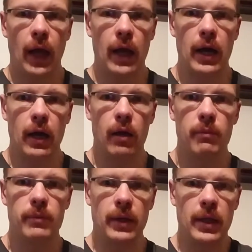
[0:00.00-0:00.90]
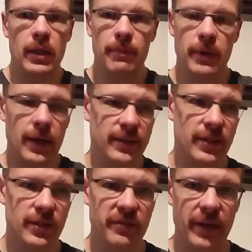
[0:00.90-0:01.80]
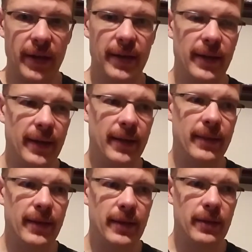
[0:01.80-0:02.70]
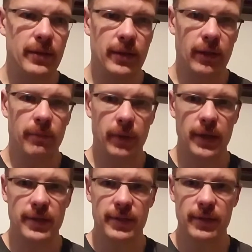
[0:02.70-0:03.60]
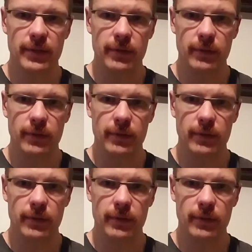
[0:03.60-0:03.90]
Um, in the process of editing the Killer Bunnies